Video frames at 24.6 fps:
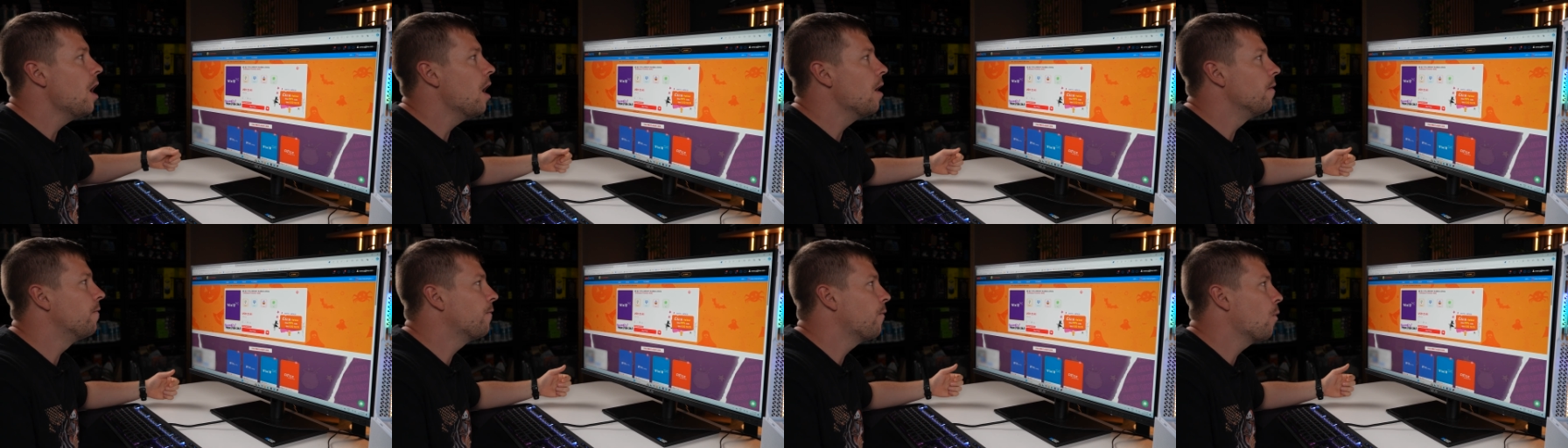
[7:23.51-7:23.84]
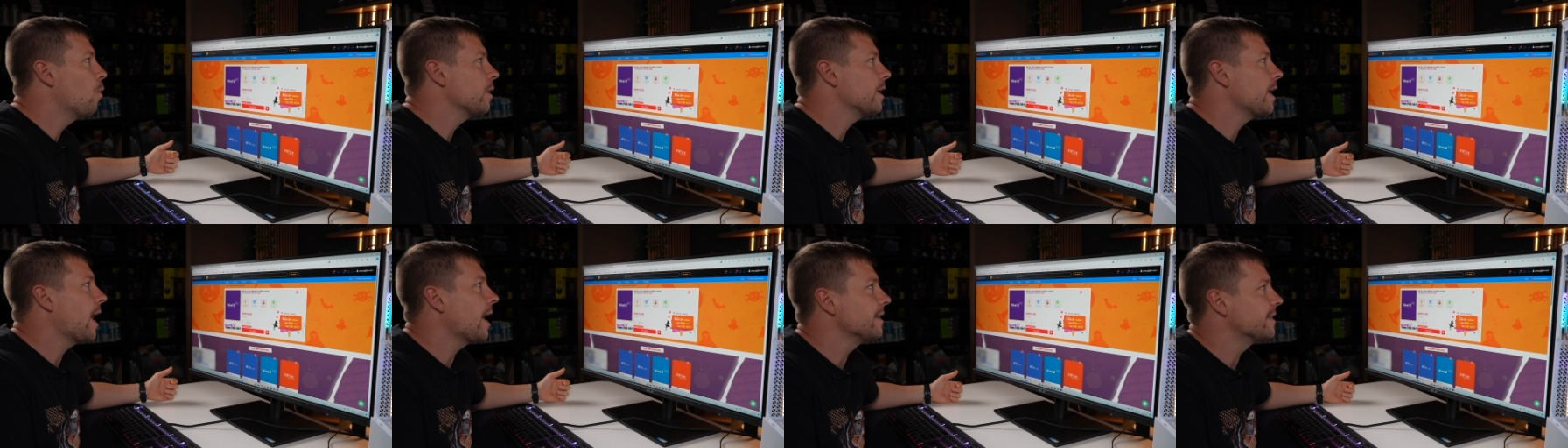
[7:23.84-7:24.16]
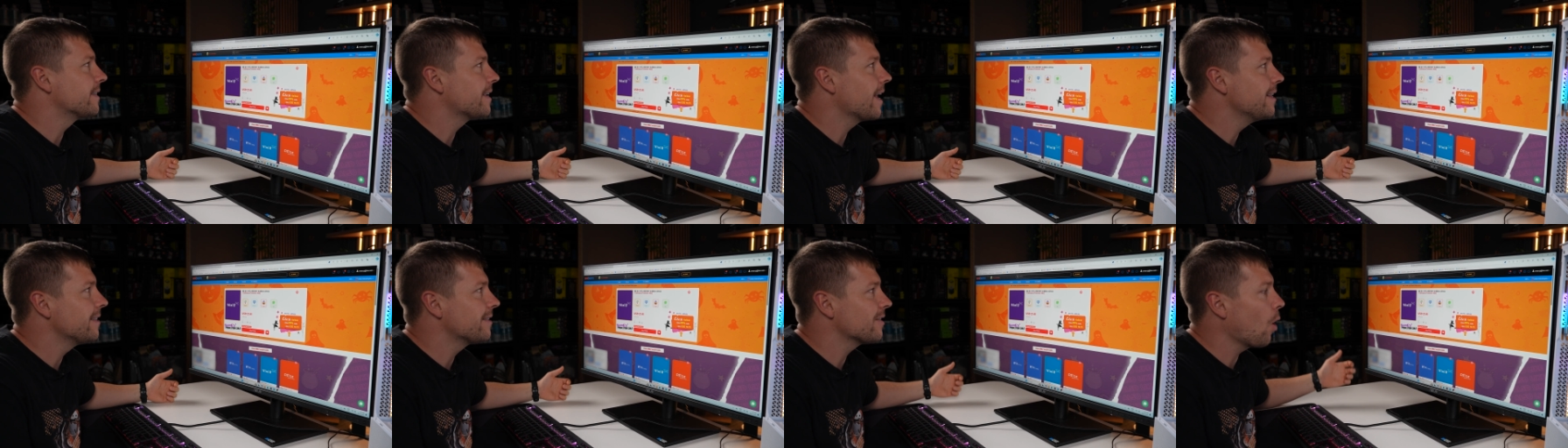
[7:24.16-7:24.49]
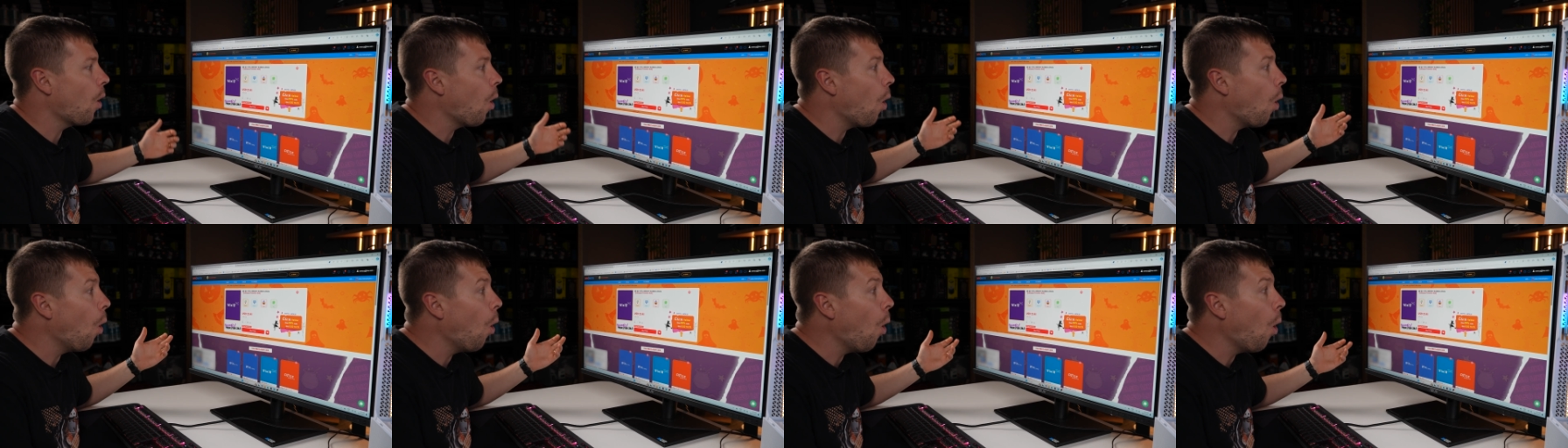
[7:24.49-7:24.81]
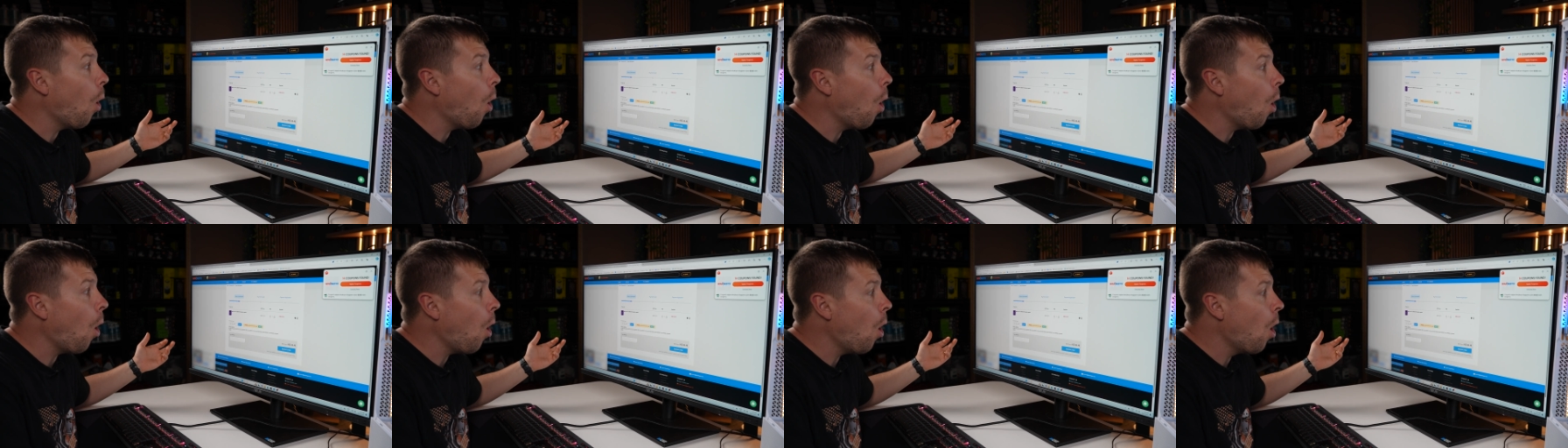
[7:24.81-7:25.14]
and forty-eight cents,
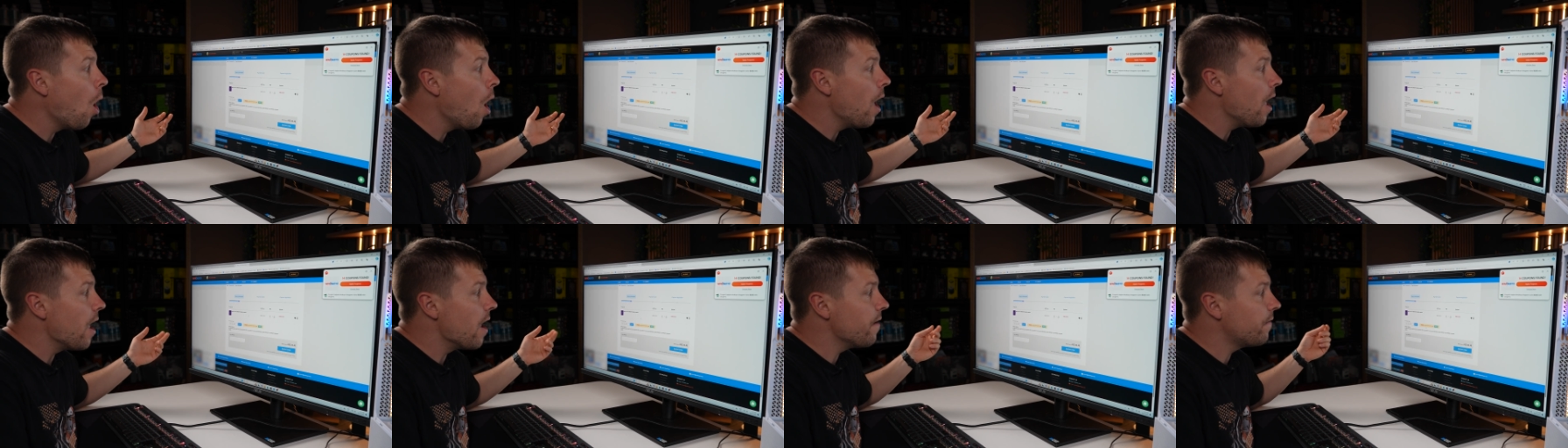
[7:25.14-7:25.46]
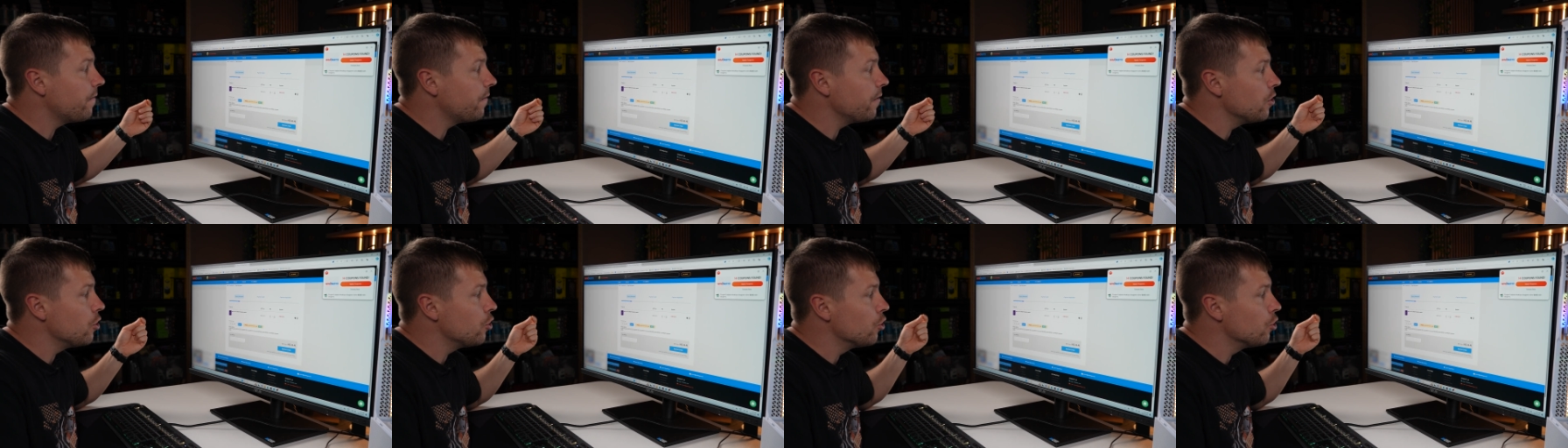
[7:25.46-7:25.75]
or if you